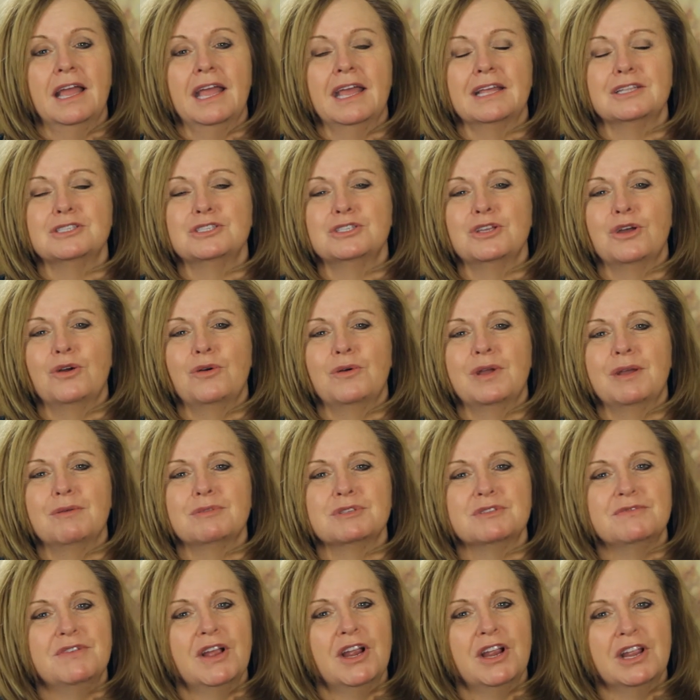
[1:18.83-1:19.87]
And so it
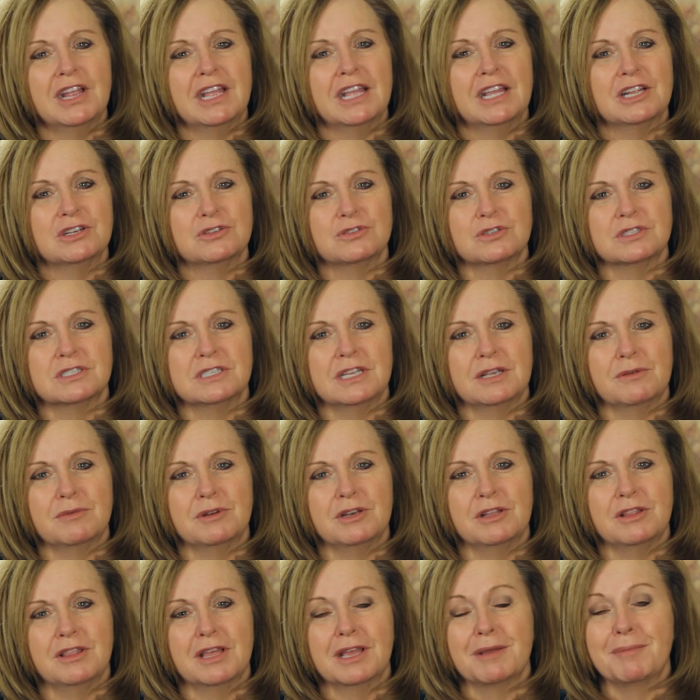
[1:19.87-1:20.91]
was very interesting
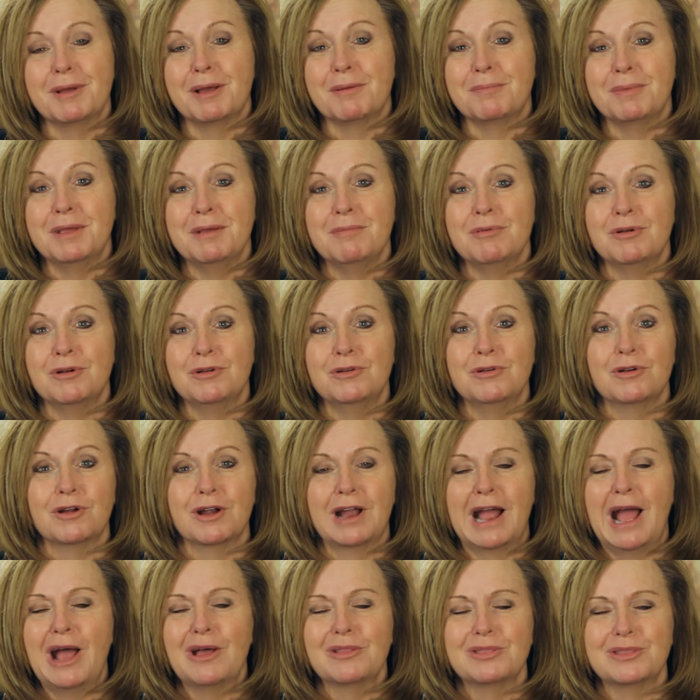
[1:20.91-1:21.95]
when you think about people who
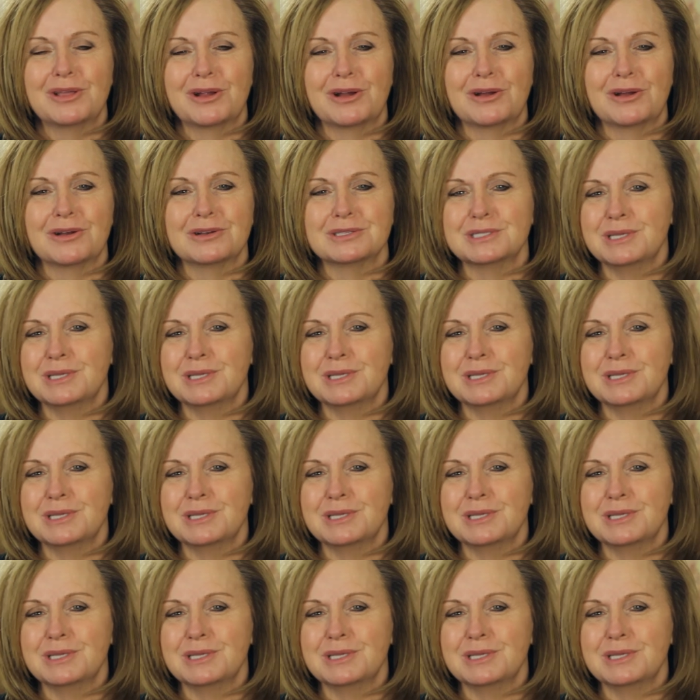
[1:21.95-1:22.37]
are out there.